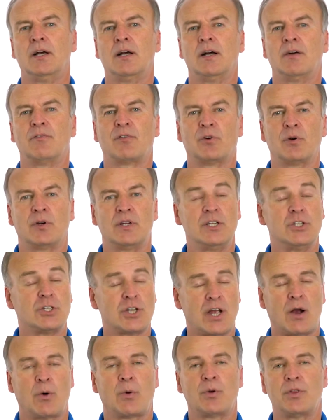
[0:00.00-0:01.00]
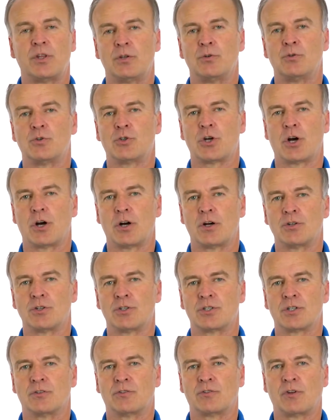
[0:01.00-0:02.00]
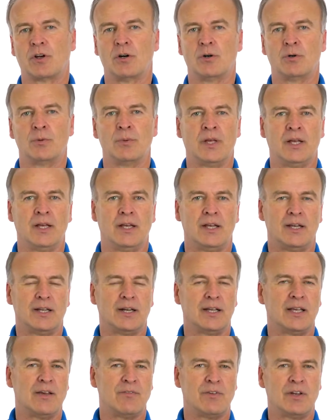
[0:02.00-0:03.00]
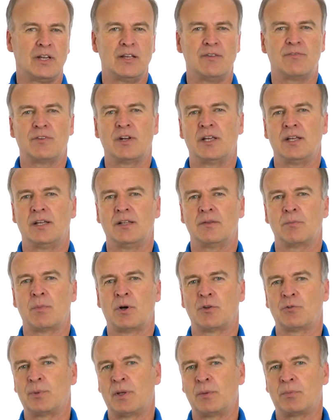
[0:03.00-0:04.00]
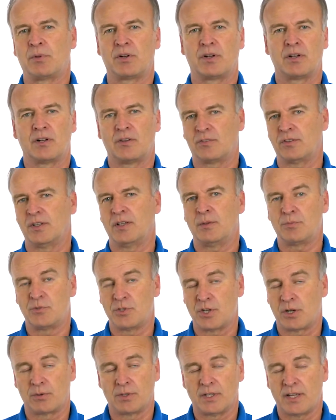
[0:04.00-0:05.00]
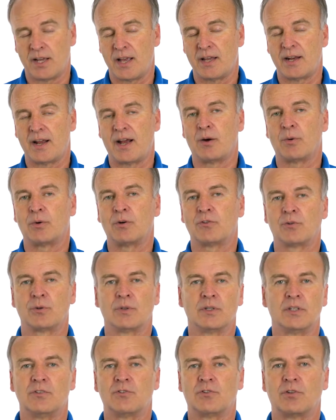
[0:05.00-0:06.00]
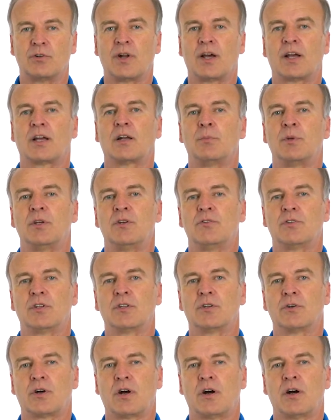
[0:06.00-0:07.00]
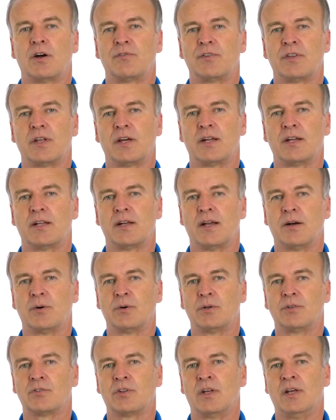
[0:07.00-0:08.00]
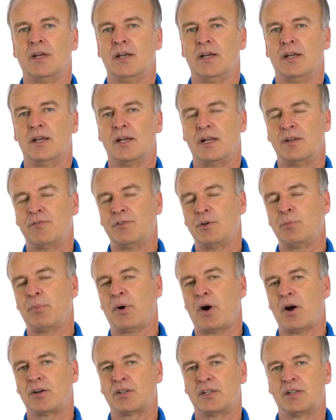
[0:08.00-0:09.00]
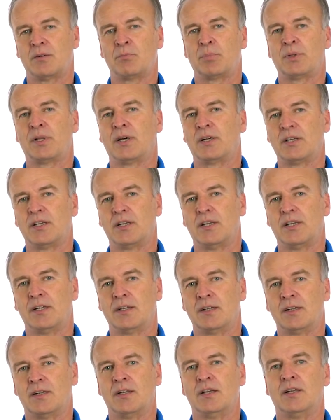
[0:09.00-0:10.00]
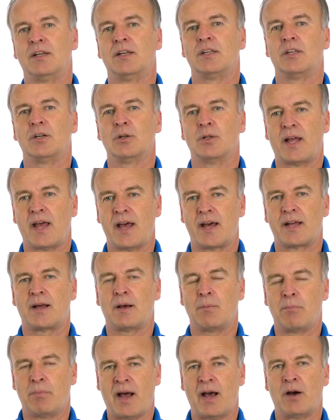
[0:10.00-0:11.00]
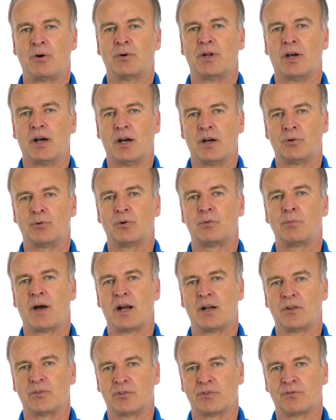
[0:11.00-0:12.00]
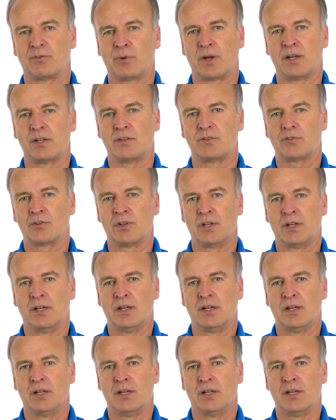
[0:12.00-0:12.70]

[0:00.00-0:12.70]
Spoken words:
for each hour that you charge. So in a given evening, most people are going to sleep generally 8 hours, or at least they're not going to be using their car for that 8 hours. And if you parked it and plugged it in, you'll add about 100 miles of range.